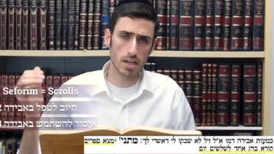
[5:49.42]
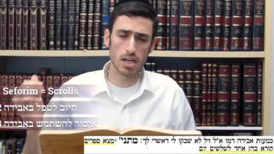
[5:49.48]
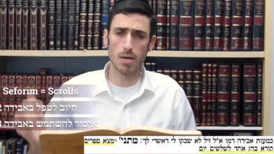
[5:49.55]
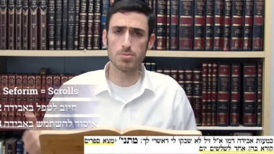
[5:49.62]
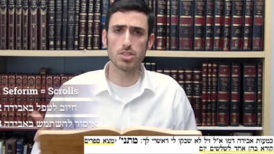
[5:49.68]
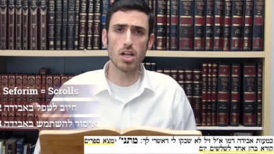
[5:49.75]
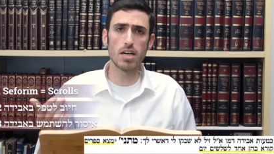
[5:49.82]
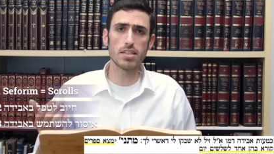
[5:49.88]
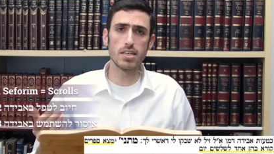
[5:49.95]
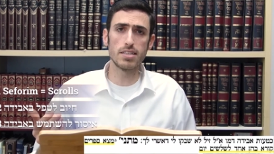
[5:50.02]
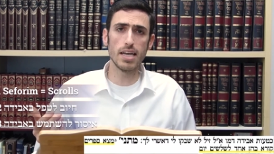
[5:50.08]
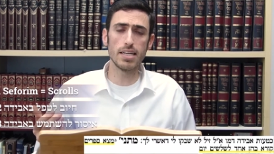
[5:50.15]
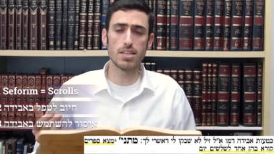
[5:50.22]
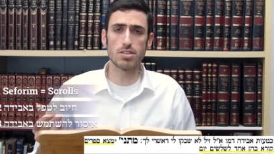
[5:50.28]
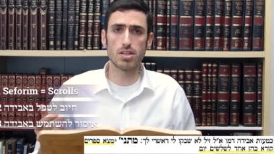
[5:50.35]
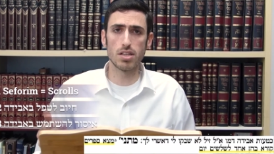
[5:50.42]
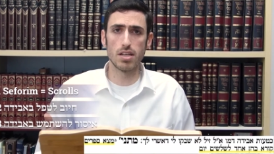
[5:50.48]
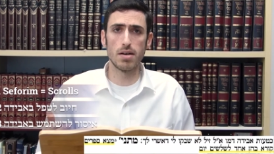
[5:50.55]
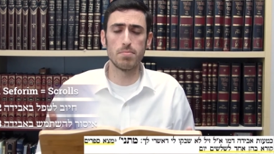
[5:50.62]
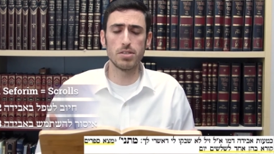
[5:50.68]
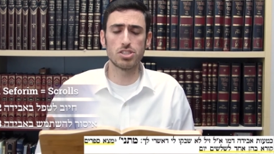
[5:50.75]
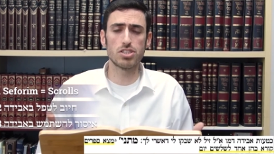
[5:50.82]
Comes along the din.
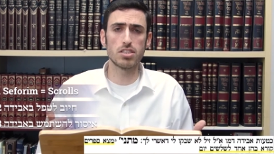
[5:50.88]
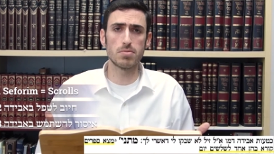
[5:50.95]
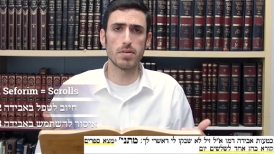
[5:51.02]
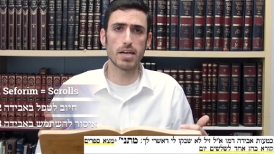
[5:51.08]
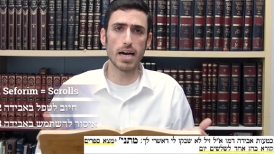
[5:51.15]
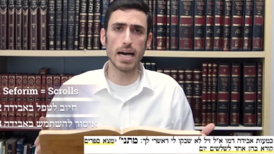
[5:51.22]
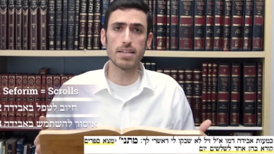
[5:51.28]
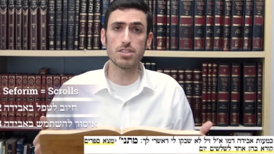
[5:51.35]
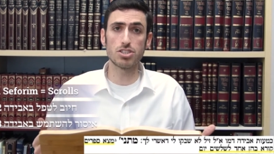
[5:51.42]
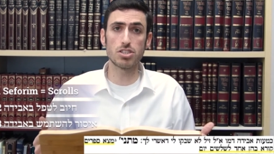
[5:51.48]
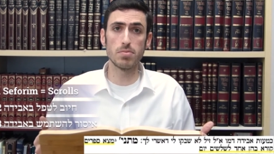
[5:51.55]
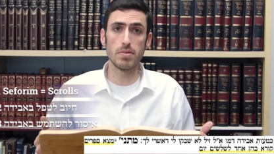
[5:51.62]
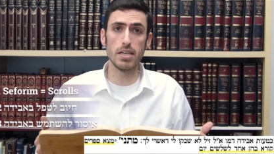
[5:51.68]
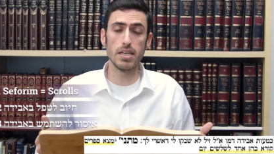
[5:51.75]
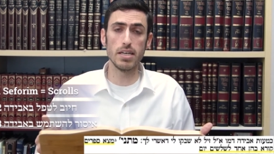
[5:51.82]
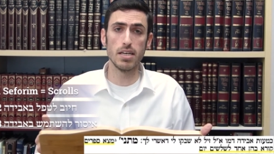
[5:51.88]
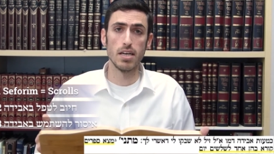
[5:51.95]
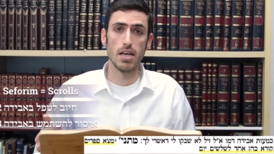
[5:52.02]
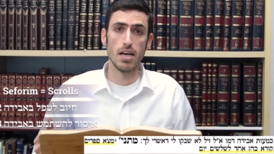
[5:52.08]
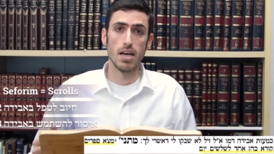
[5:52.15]
The Mishnah is mechadish to me.